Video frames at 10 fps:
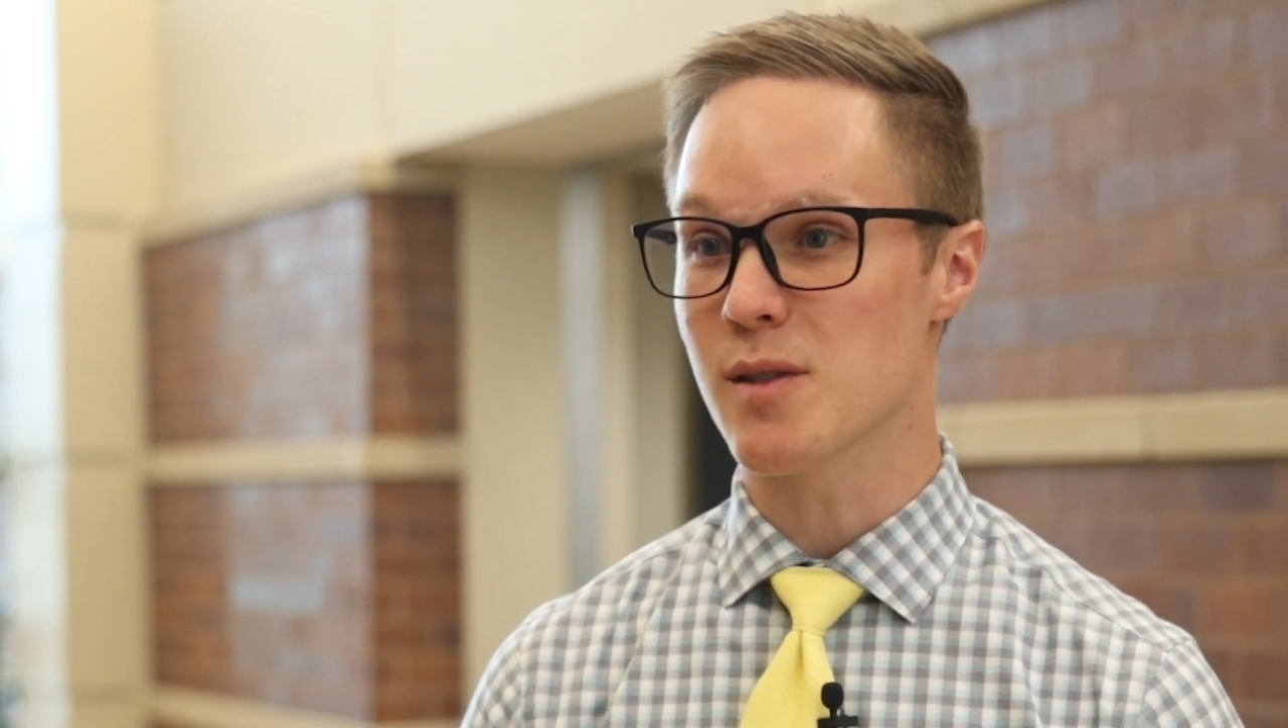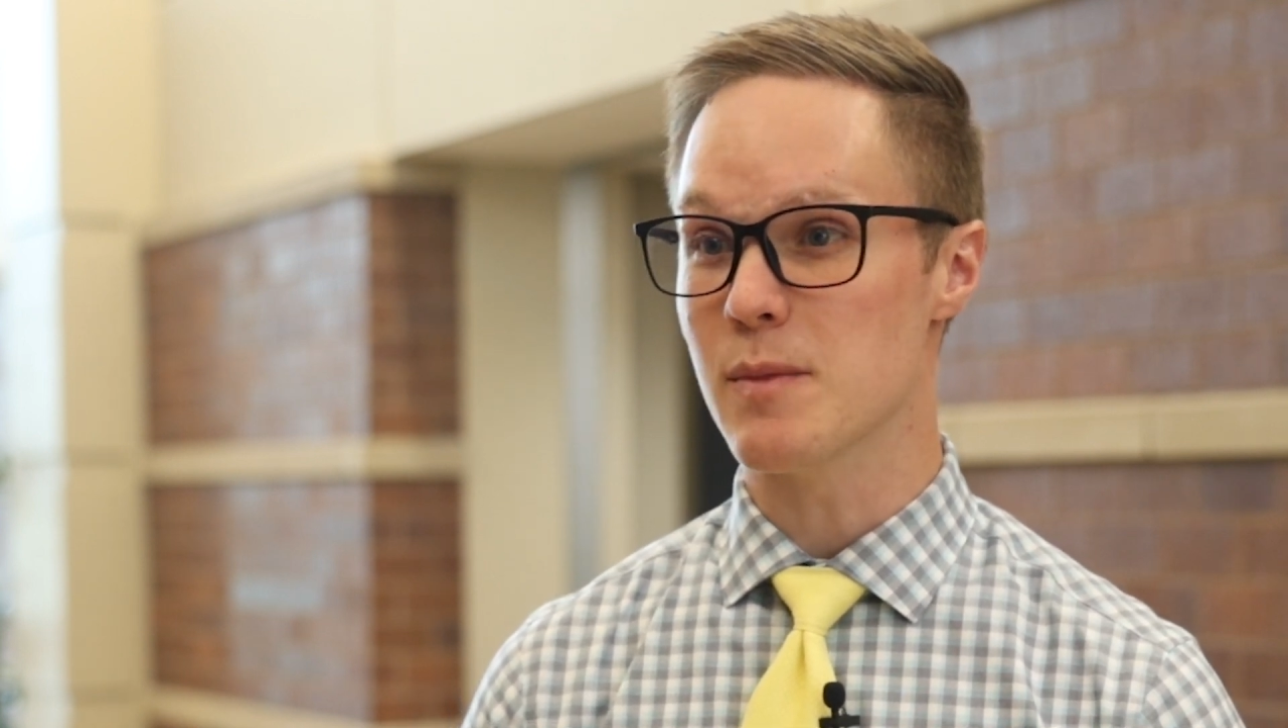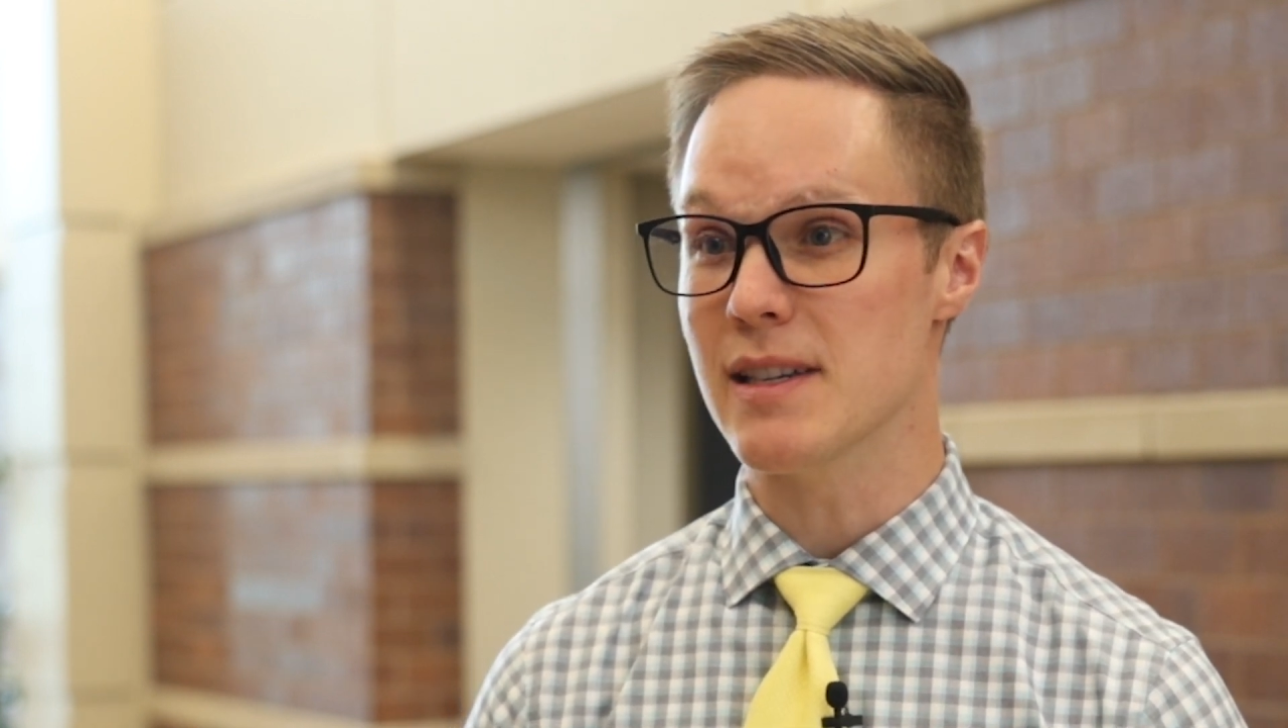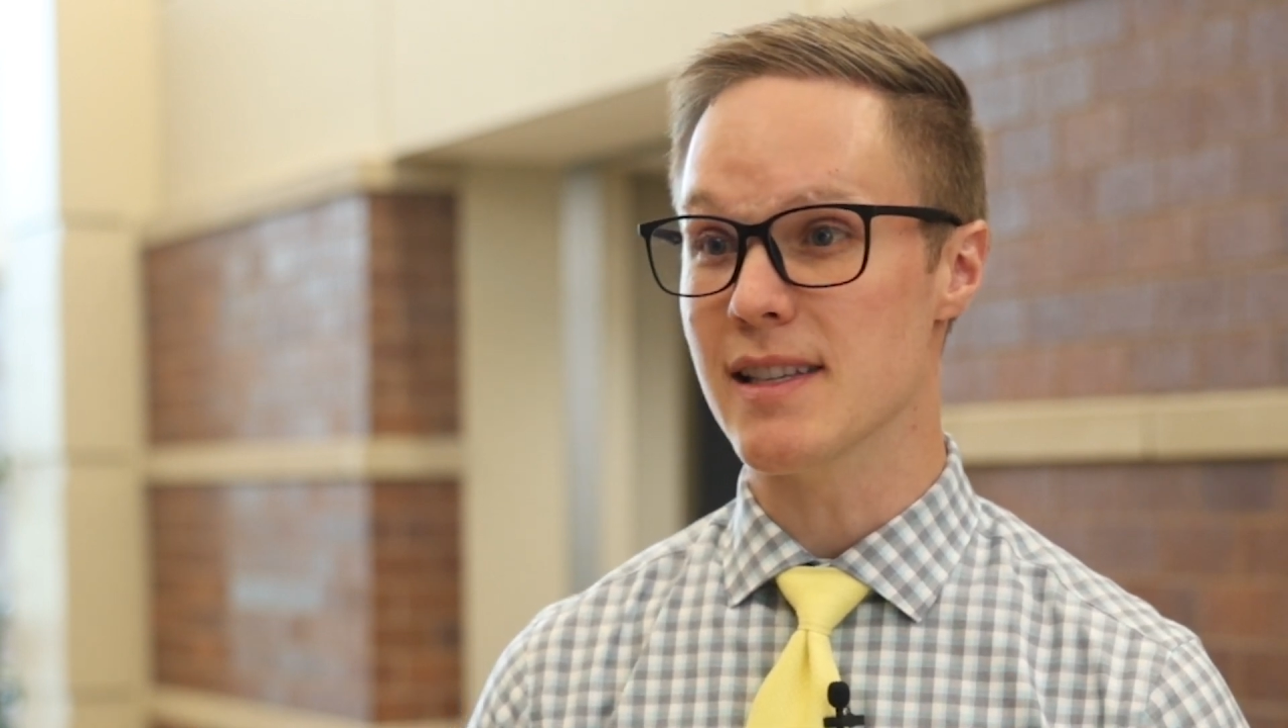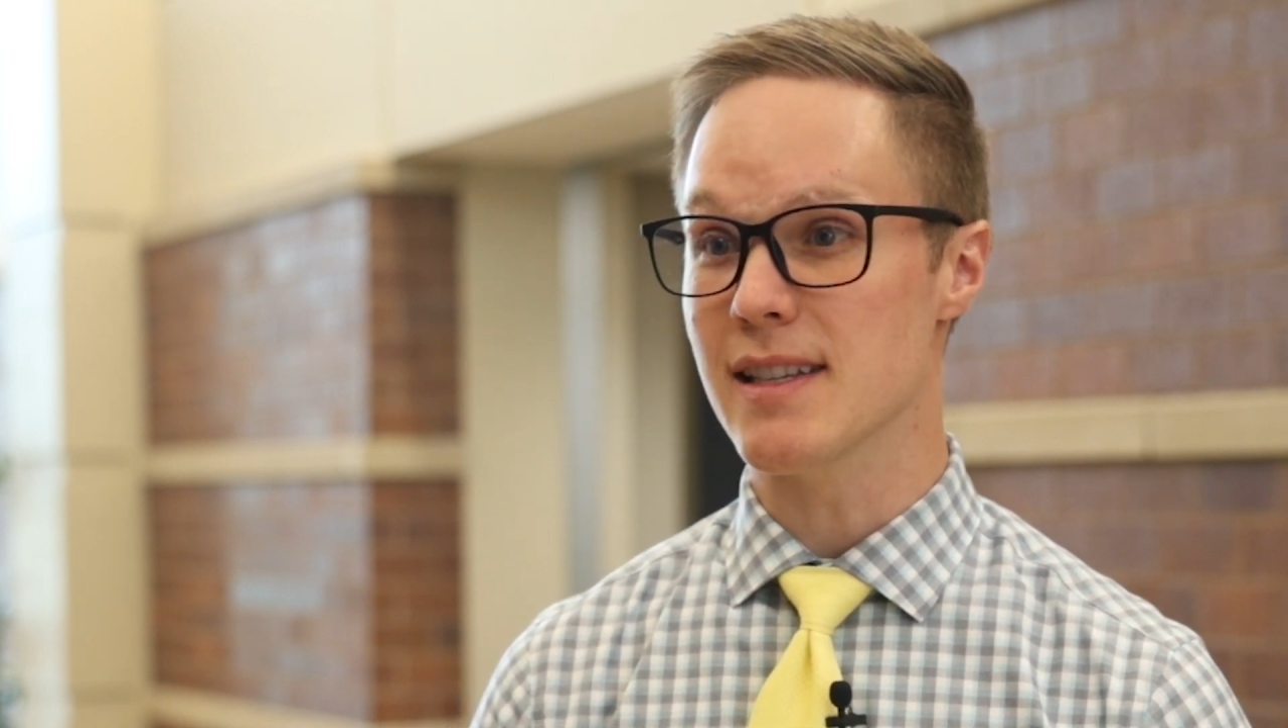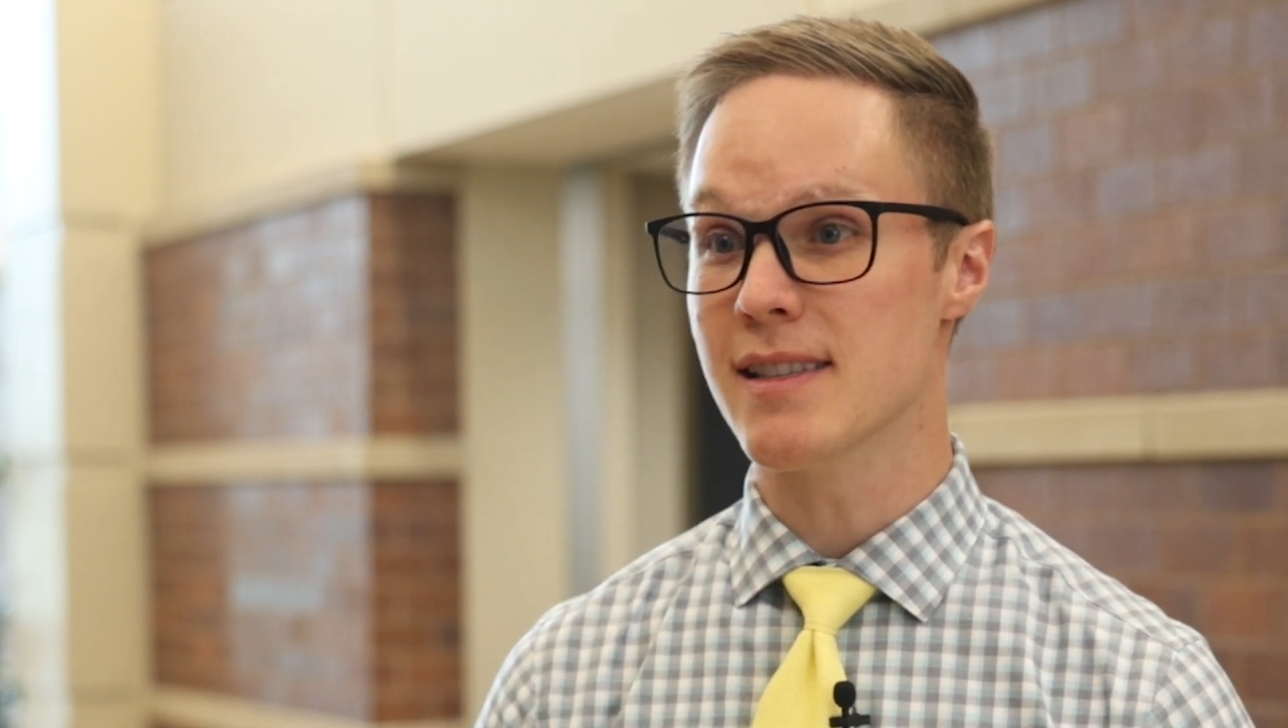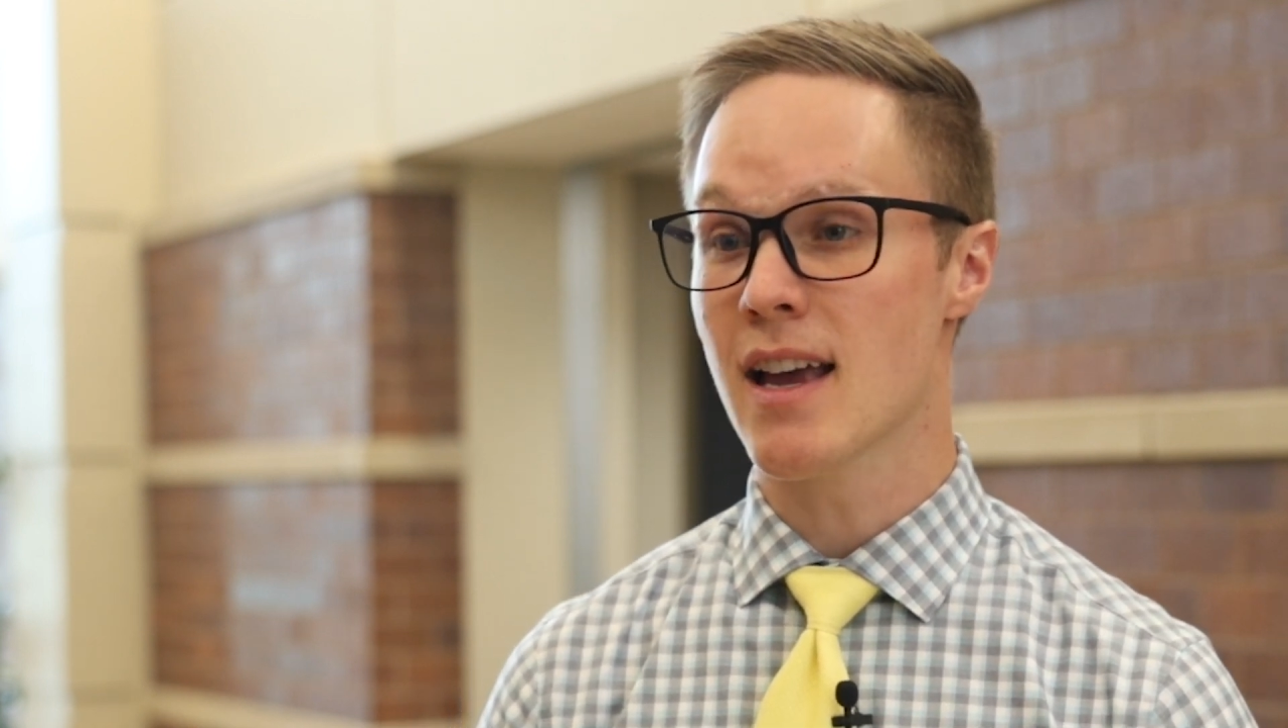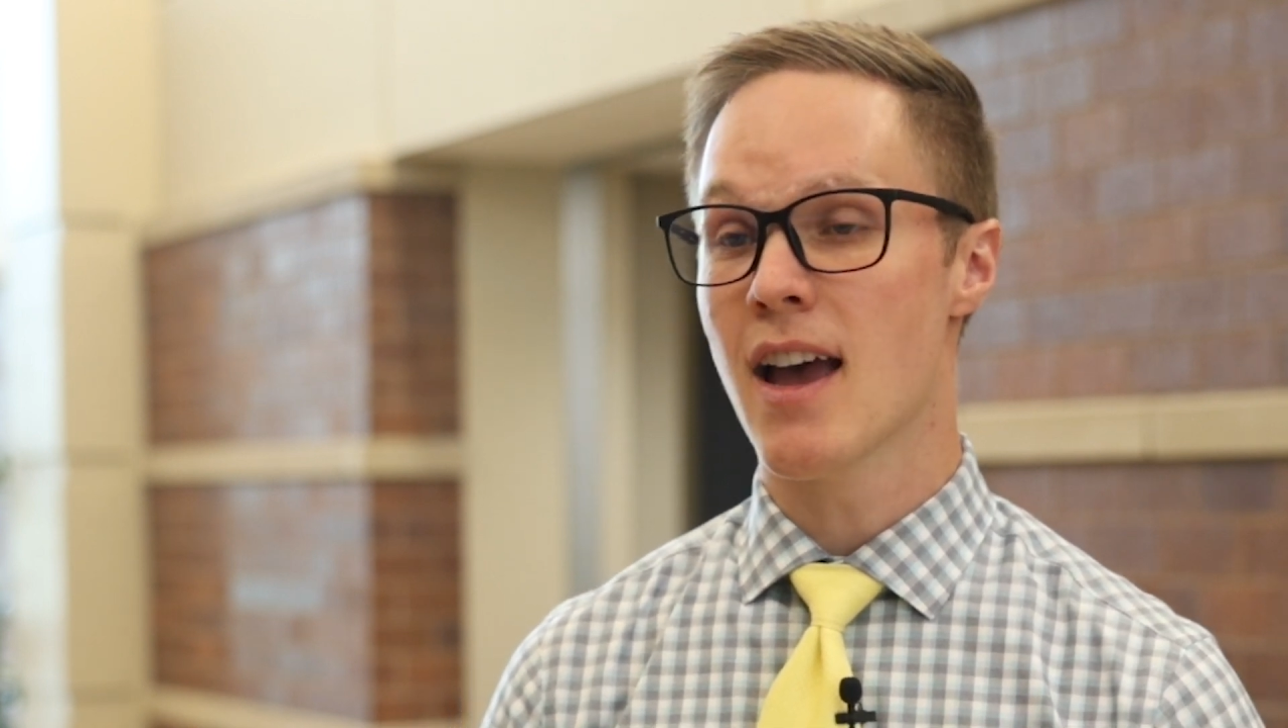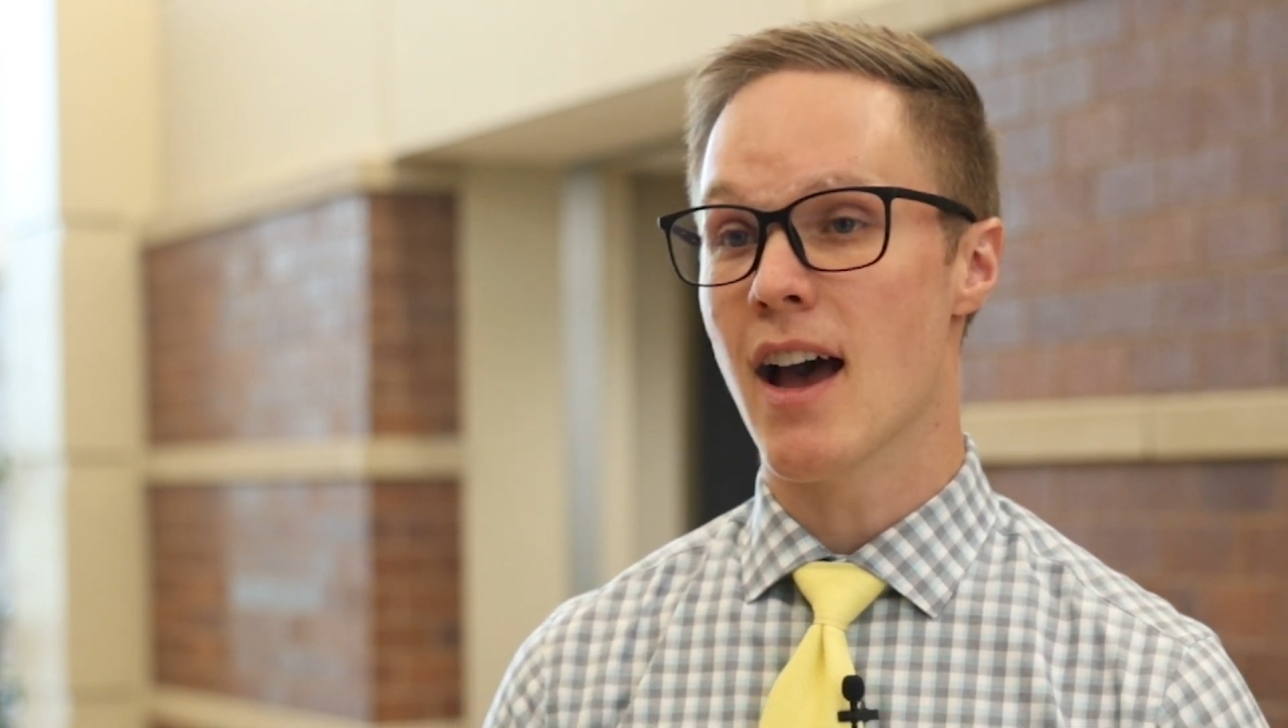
species,